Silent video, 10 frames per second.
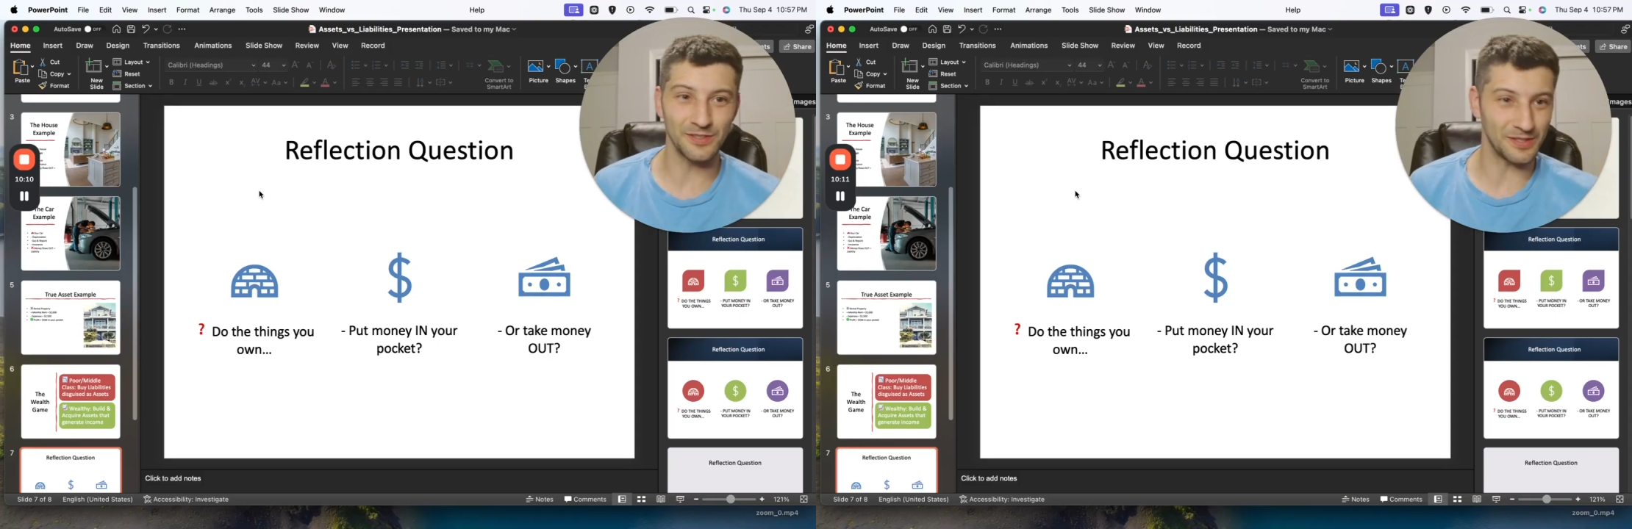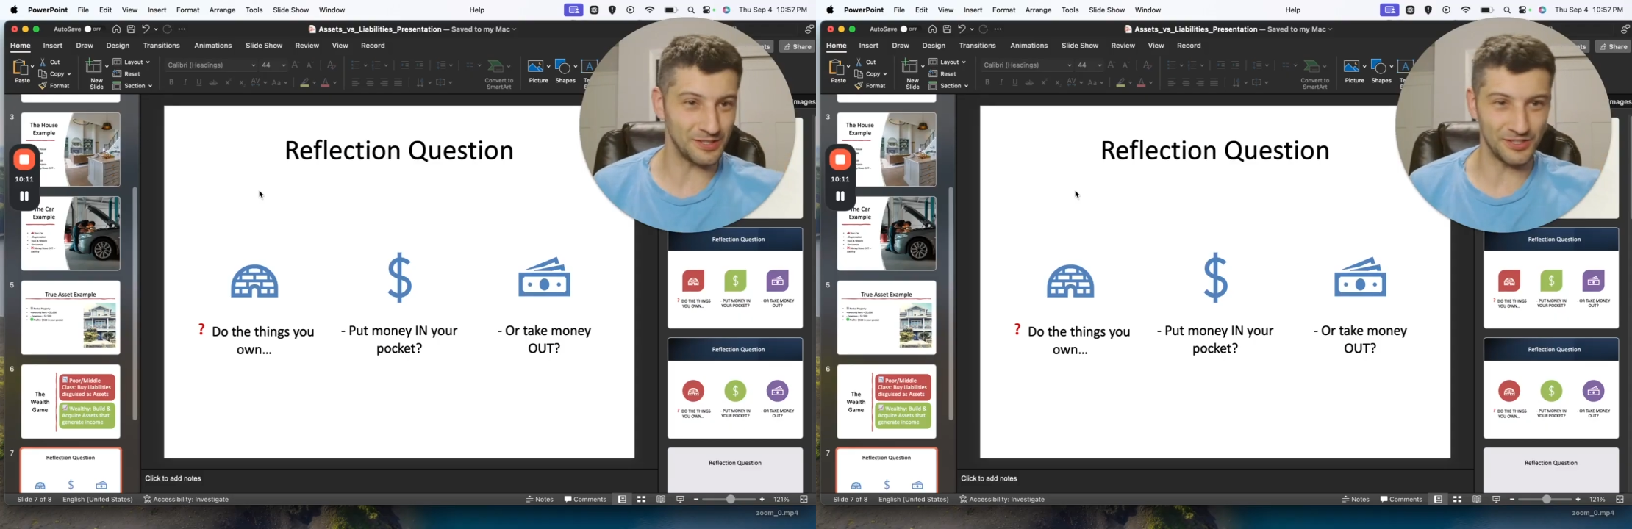If
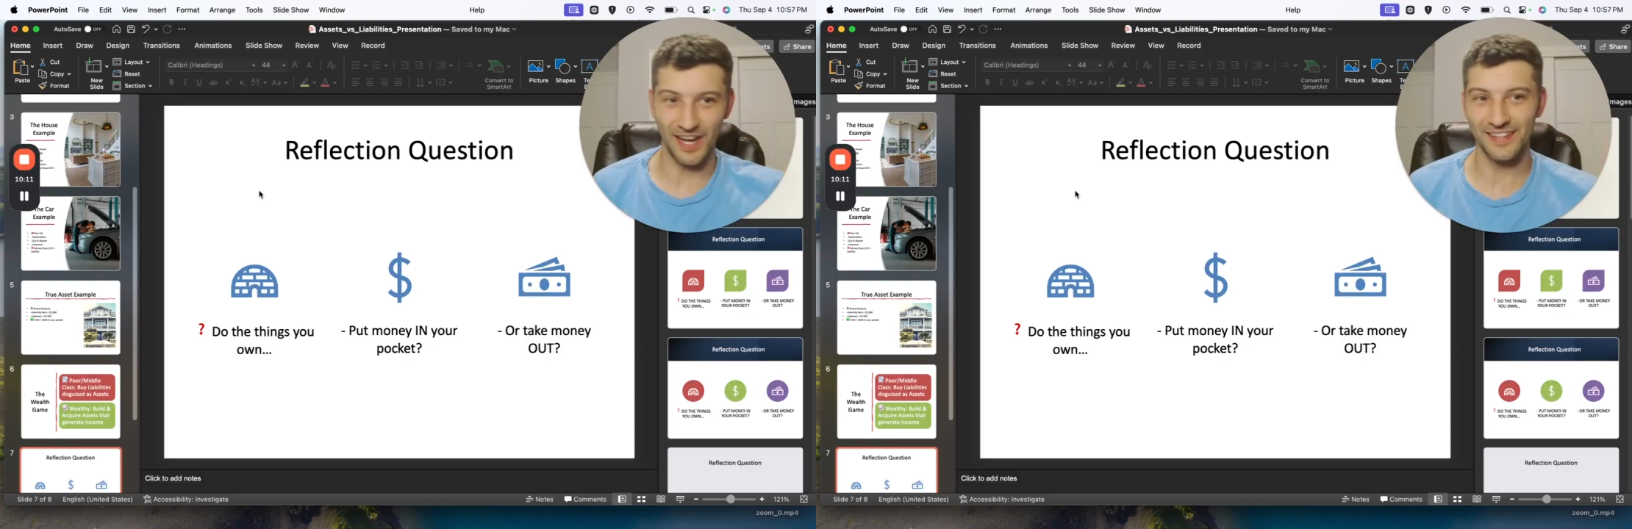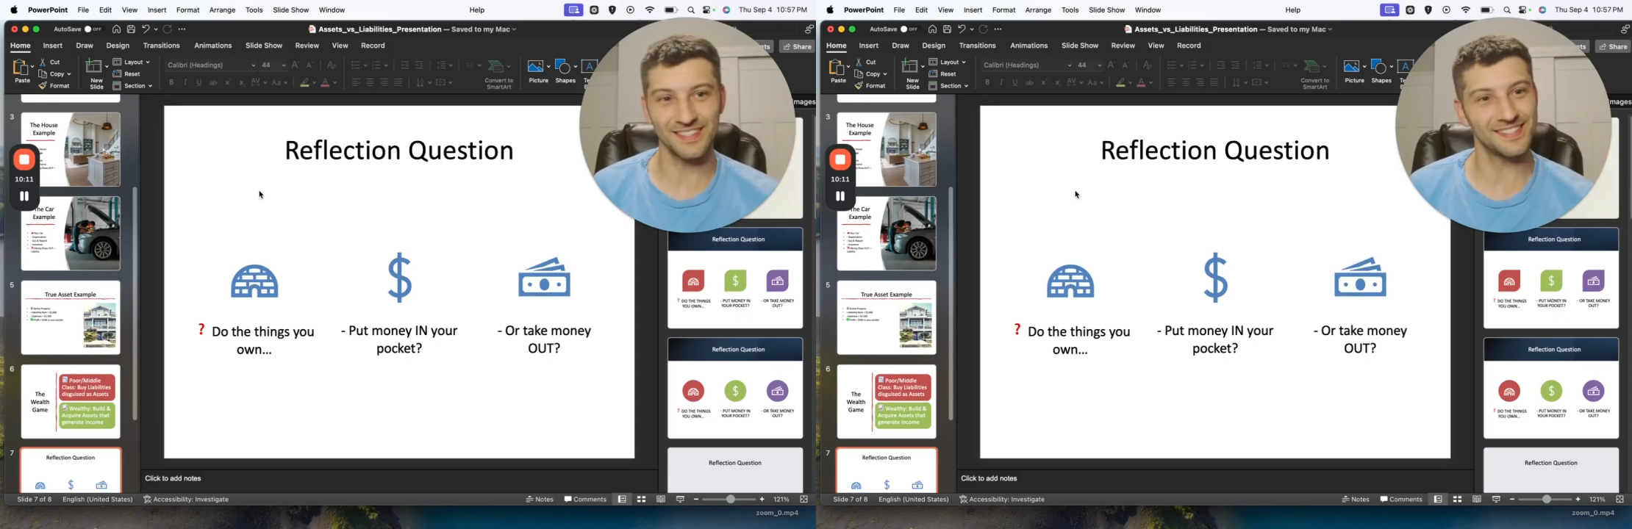you can
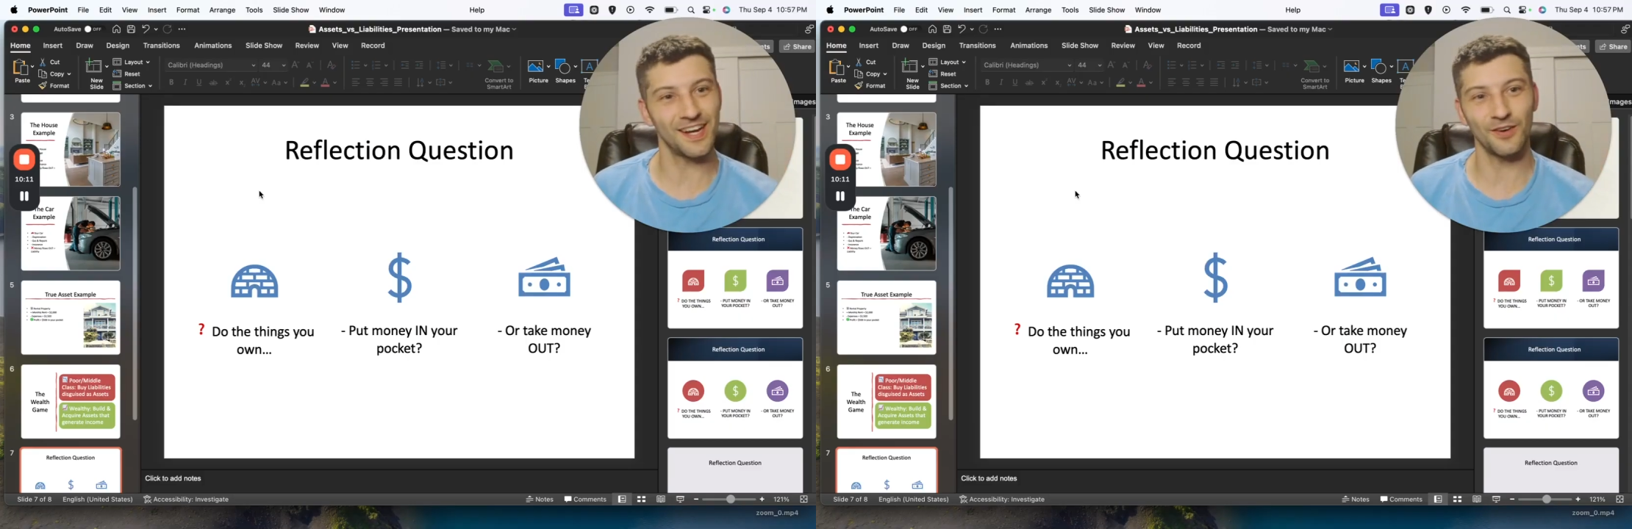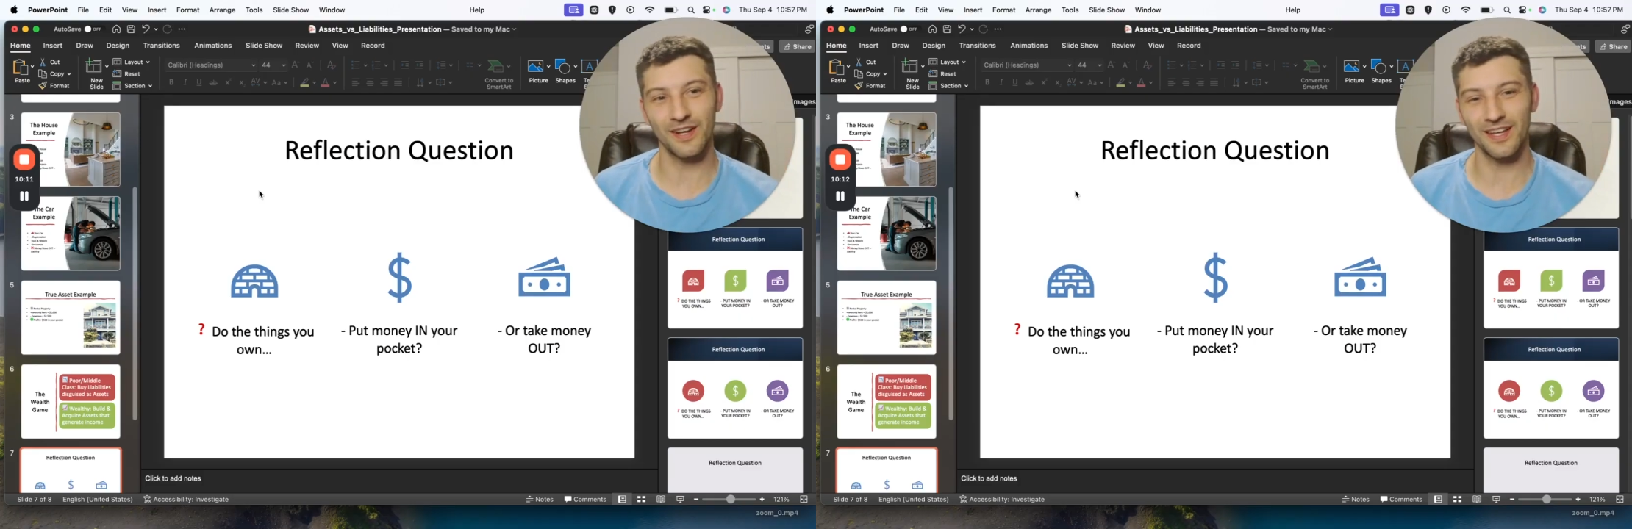jot this
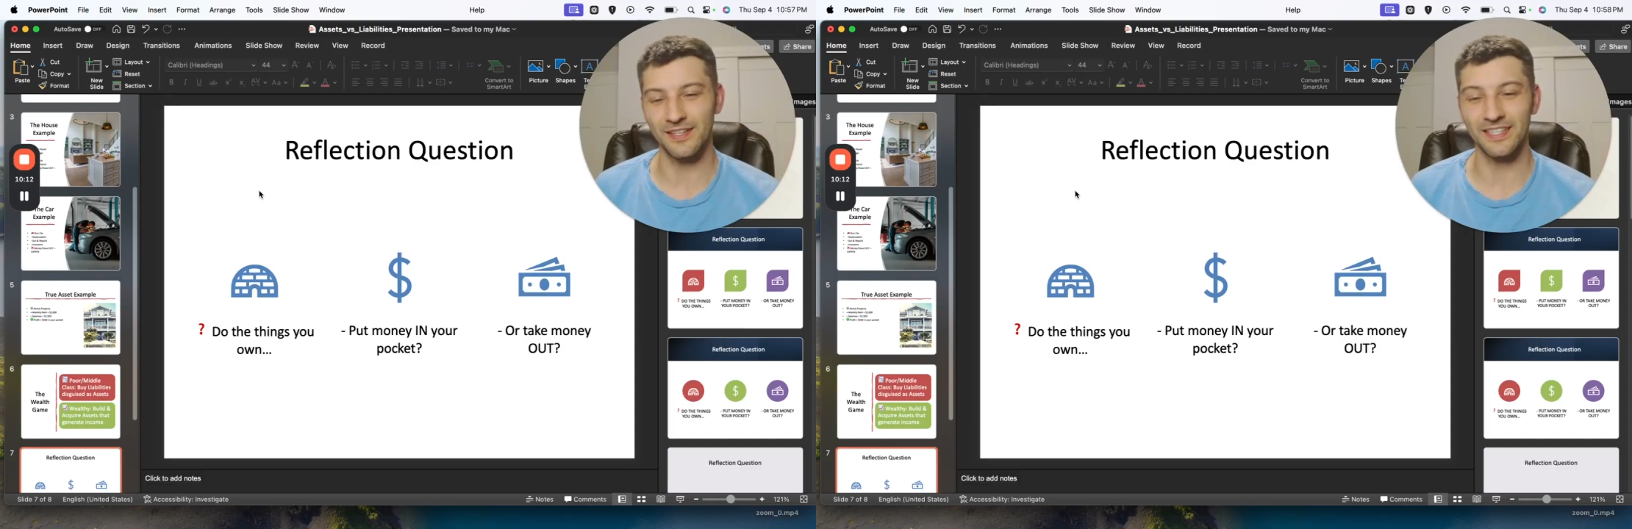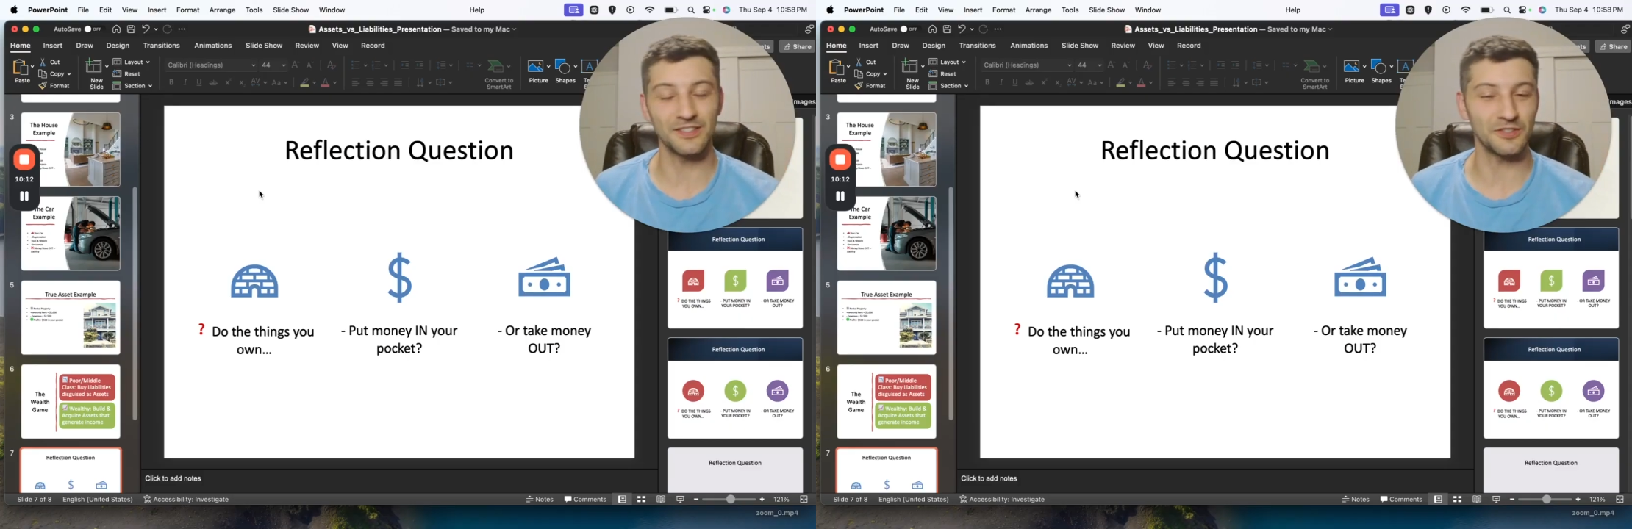down
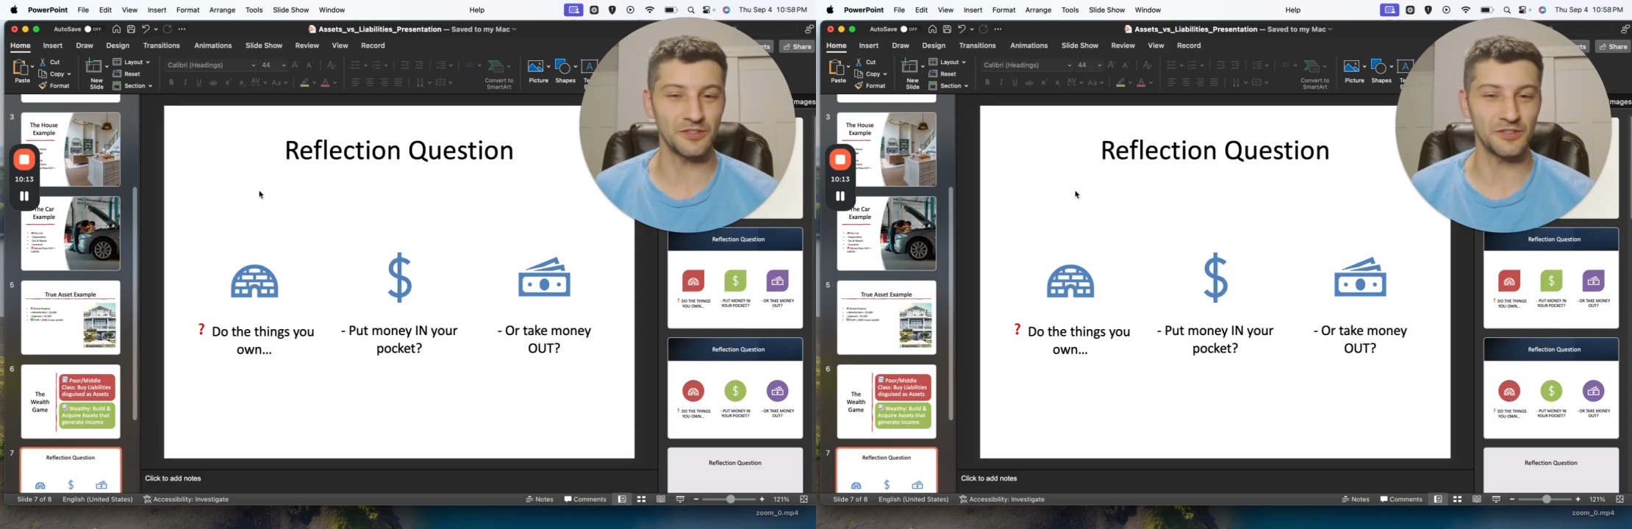on either